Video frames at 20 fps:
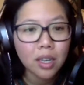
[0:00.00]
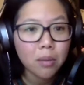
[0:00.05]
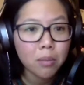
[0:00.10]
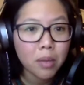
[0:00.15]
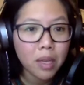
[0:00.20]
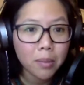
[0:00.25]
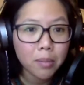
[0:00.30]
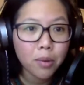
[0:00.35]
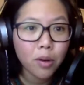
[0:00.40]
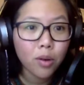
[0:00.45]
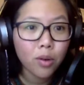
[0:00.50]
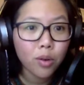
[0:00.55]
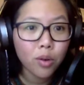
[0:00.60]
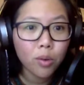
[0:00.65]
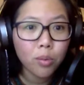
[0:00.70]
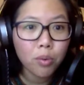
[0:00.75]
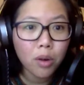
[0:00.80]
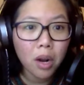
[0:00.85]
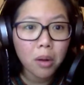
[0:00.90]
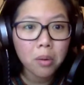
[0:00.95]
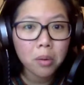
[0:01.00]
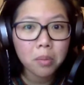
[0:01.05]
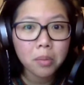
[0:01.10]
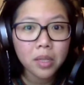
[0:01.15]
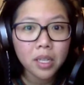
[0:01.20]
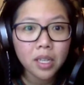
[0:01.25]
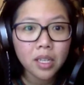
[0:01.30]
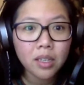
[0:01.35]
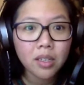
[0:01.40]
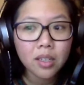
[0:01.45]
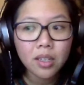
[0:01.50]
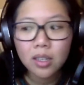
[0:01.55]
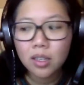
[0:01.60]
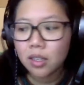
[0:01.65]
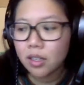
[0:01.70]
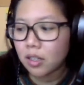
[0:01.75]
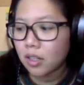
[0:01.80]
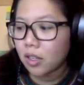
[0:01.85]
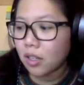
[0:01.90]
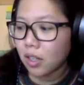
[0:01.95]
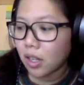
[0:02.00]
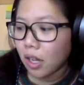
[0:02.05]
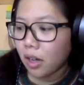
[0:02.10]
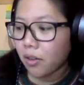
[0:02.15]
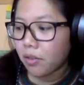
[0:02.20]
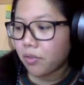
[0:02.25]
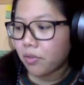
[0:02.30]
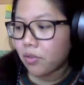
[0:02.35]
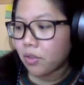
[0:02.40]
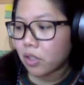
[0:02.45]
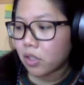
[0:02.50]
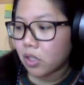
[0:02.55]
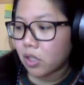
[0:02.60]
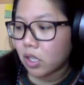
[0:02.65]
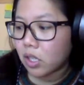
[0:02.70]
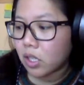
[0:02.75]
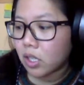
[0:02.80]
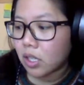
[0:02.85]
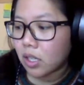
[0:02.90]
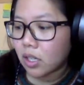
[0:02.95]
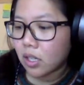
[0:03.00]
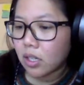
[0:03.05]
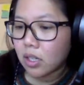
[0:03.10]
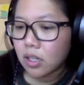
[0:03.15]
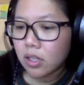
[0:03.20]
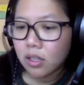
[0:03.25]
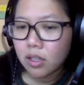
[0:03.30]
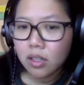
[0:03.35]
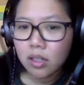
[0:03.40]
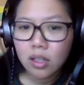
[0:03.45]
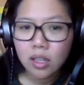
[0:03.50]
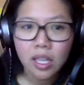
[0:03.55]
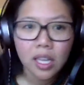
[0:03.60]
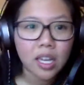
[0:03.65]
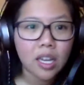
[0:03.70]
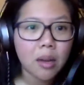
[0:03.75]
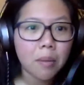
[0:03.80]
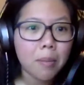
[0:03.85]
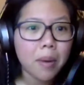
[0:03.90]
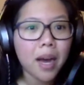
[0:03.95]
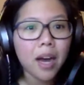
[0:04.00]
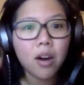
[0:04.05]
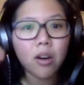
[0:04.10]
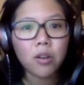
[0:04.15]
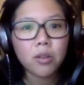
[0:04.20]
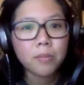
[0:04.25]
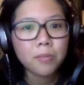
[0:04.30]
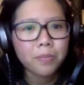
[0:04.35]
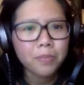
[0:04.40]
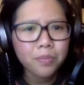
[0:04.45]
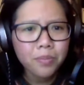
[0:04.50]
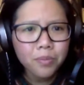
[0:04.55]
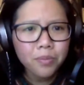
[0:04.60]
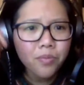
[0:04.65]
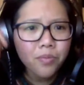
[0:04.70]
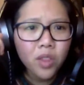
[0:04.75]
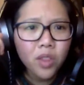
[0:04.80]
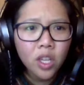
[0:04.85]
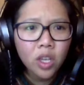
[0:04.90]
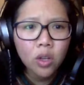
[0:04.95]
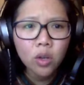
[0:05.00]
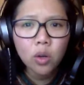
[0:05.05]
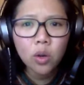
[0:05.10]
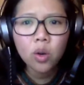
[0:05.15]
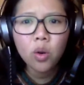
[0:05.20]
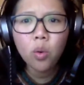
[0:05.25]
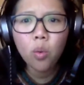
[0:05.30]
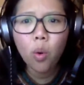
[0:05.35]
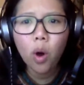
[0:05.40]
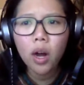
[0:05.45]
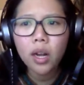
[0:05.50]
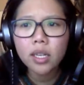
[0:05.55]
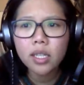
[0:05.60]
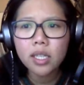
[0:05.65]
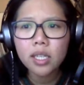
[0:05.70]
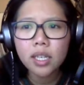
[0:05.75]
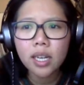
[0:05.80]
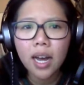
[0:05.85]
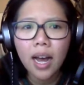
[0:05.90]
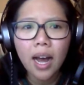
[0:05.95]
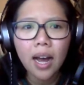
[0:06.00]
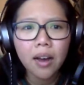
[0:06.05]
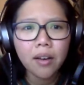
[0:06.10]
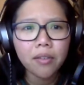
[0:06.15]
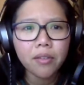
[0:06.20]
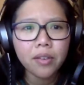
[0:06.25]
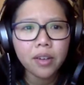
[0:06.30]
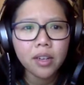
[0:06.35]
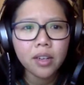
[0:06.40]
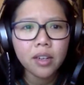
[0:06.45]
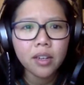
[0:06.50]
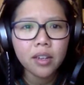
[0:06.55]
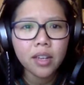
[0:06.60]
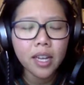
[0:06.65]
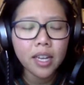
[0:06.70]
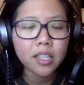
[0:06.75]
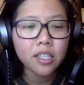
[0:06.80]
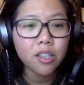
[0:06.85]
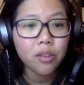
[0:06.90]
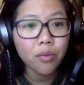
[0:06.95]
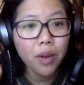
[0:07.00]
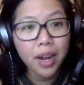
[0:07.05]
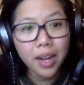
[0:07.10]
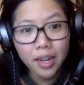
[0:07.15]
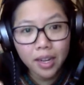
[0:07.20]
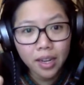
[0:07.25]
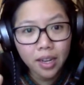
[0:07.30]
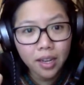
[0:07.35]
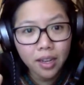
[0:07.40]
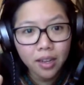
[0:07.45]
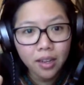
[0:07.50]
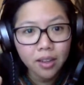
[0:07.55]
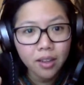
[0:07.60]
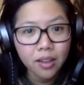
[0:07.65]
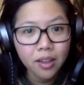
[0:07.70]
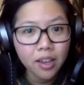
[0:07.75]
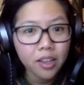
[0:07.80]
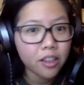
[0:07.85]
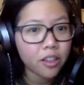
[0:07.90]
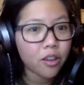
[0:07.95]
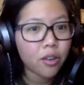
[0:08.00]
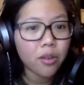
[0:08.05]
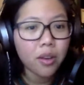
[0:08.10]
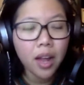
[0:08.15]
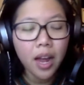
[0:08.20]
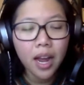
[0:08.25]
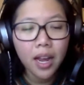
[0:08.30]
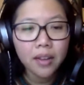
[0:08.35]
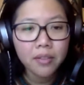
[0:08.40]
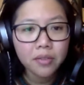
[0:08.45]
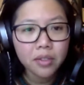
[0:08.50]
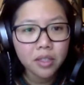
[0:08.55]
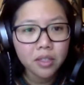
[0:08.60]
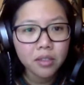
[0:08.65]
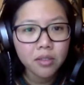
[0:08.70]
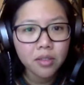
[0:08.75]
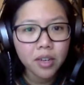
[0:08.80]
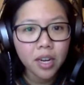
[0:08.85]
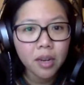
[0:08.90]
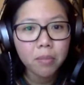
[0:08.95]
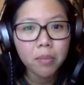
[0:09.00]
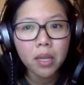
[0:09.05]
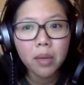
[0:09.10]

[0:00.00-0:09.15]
People who probably love to think about who want to have like serenity in their lives, right?